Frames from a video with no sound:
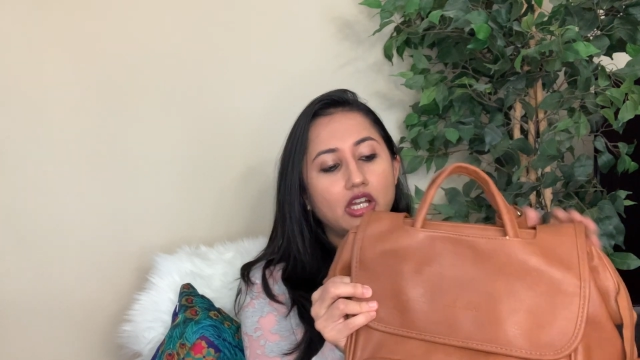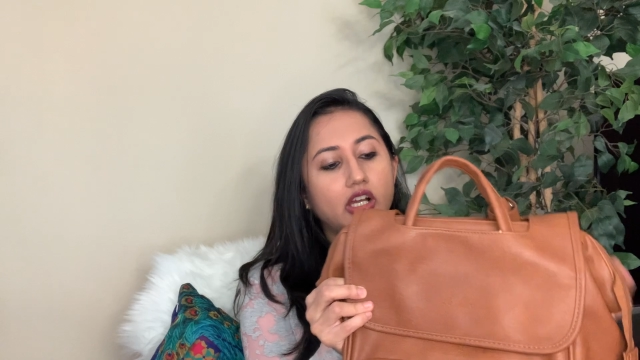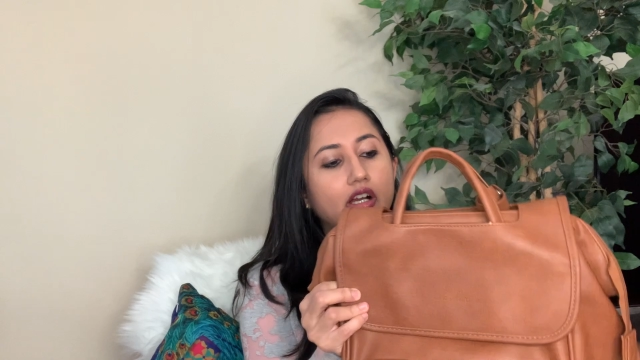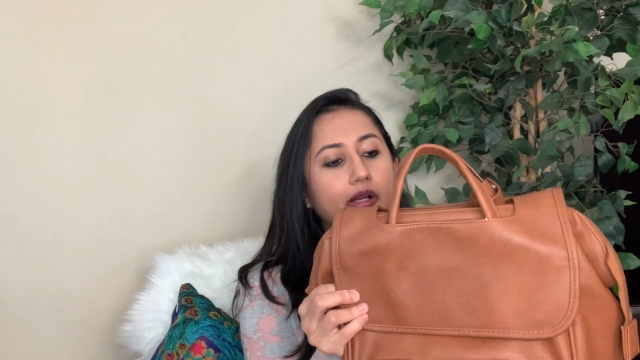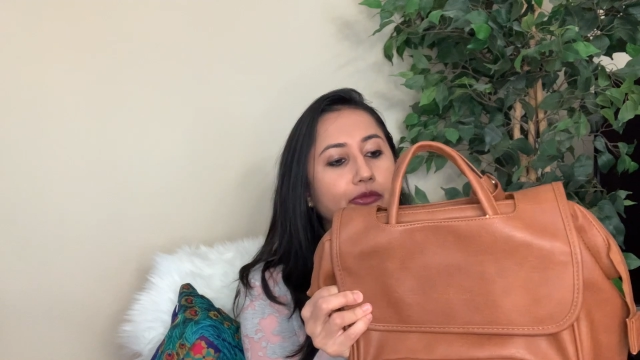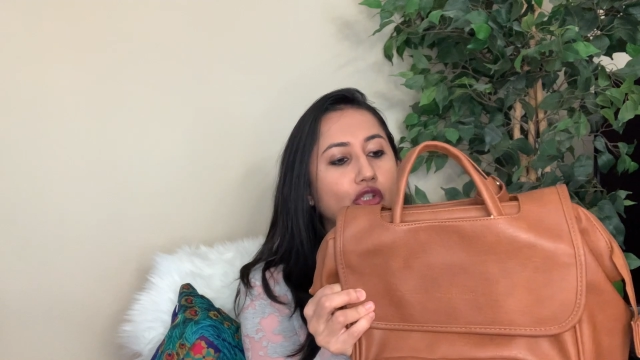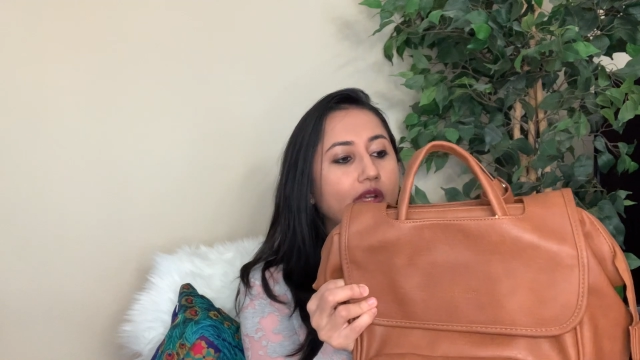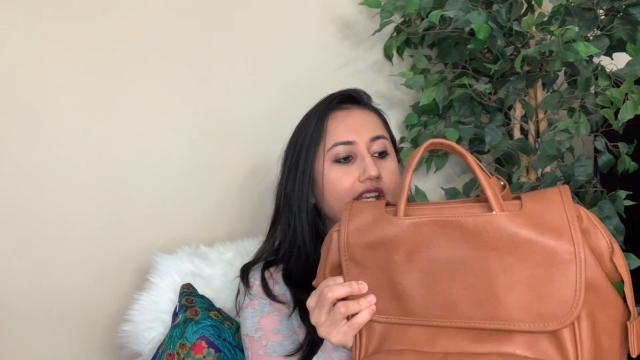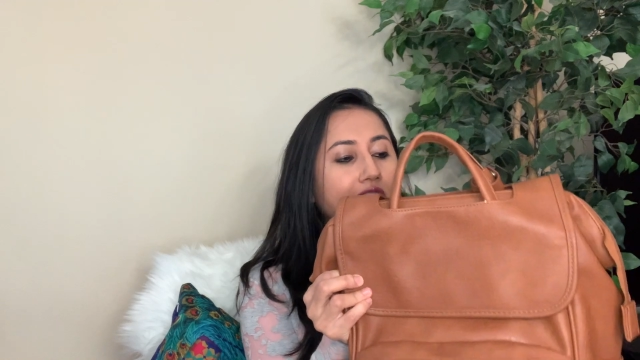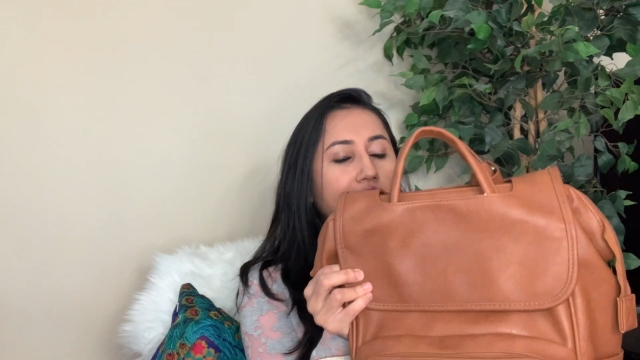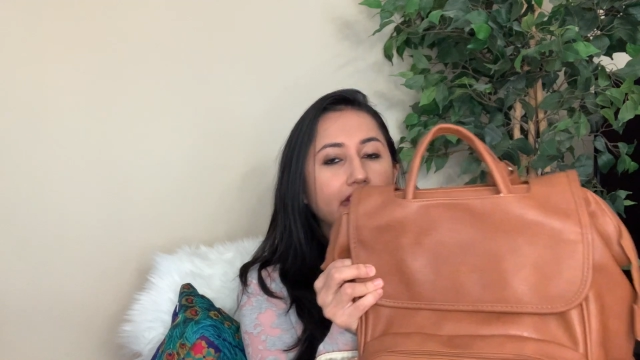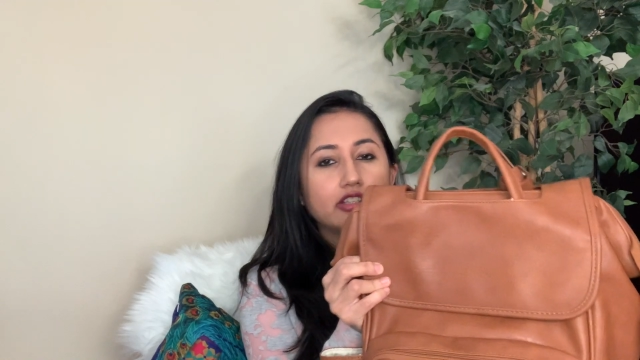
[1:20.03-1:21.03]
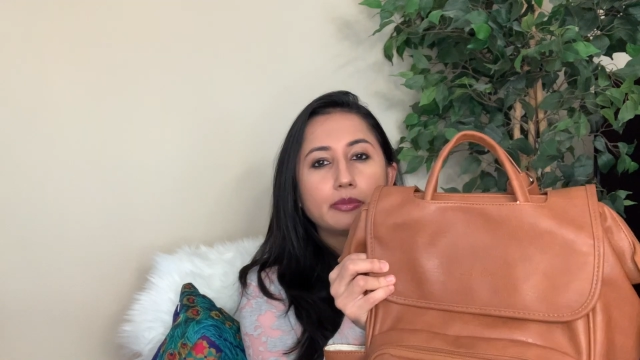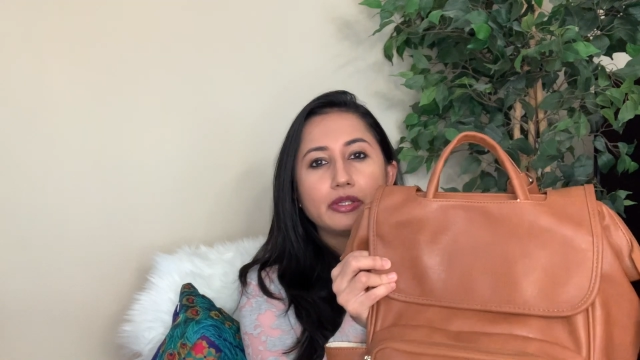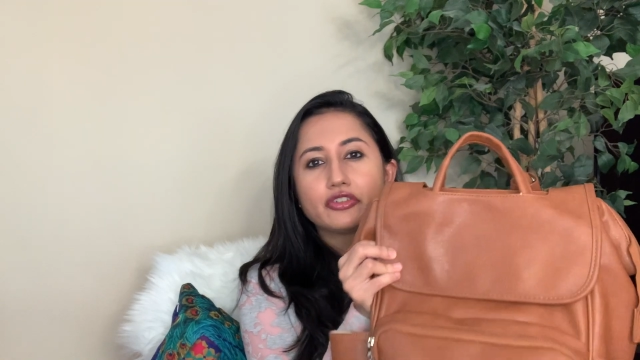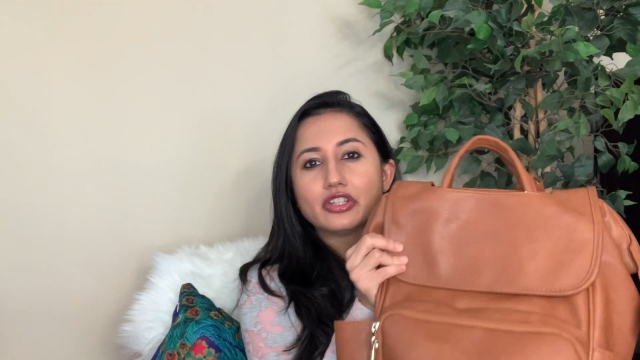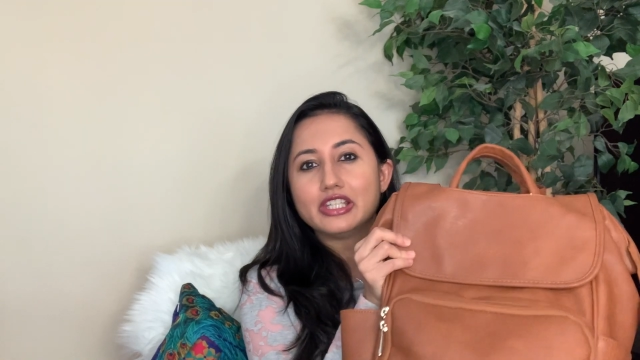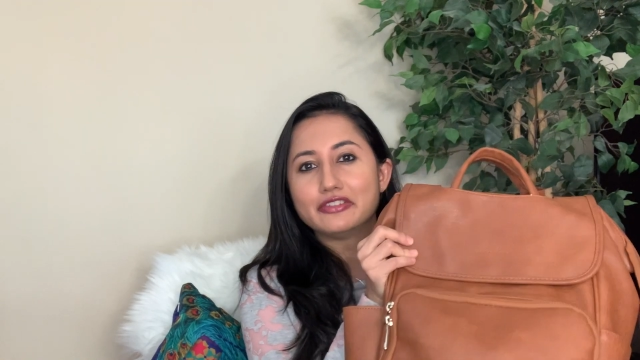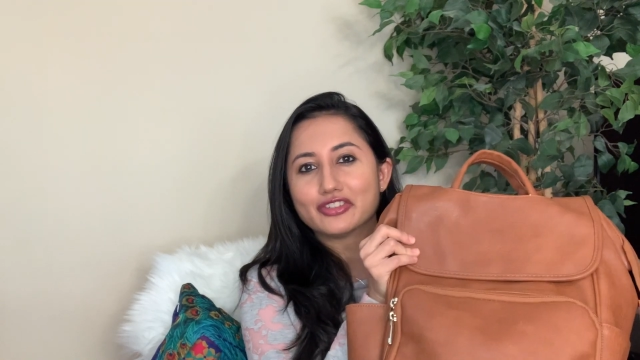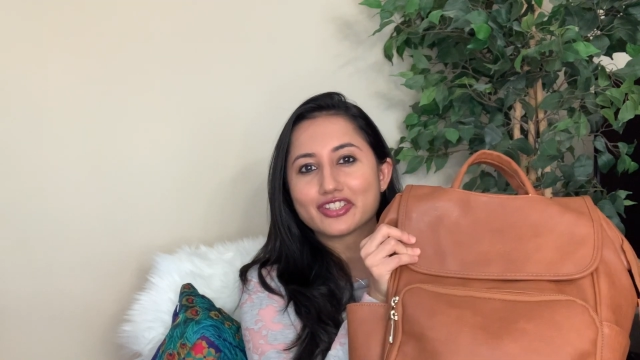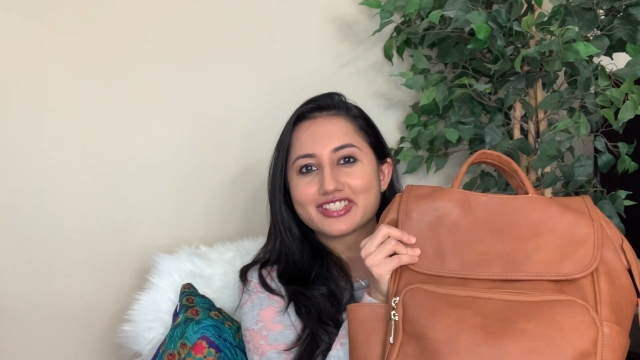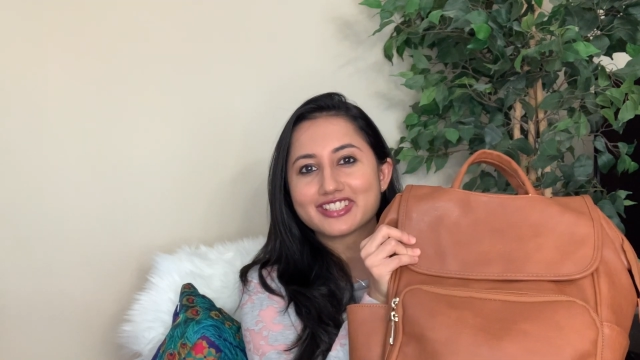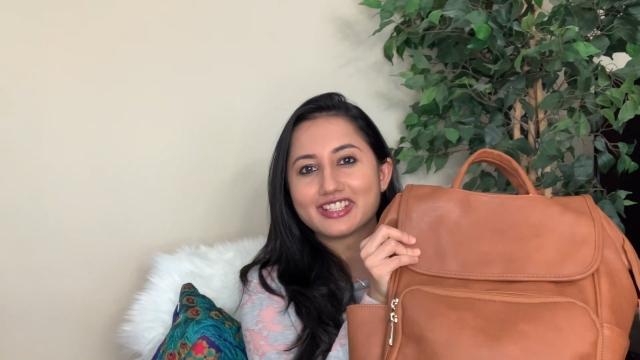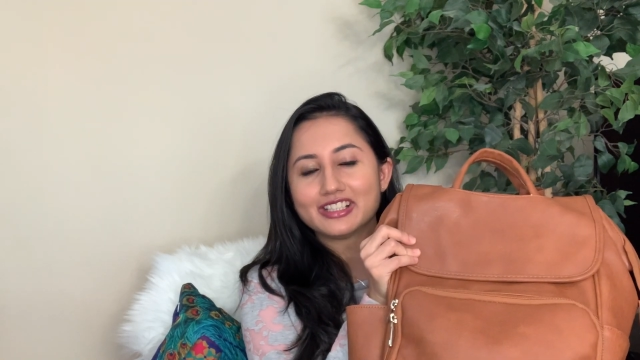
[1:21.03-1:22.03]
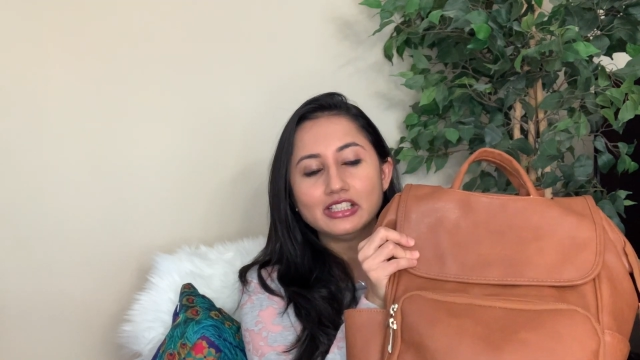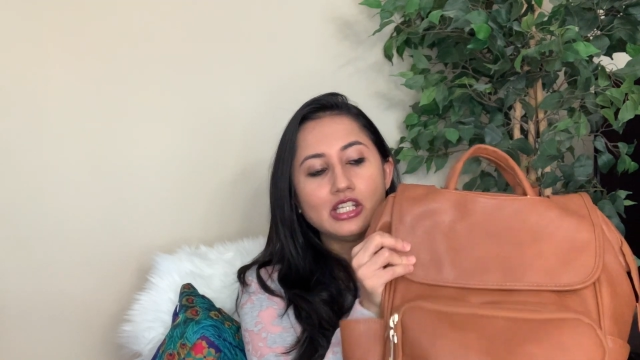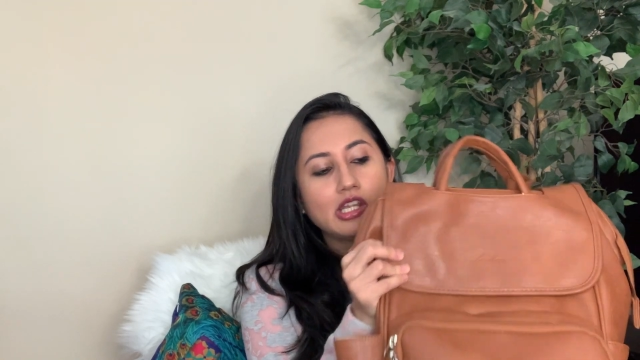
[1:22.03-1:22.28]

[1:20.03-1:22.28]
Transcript: you know, and I find it to be really versatile.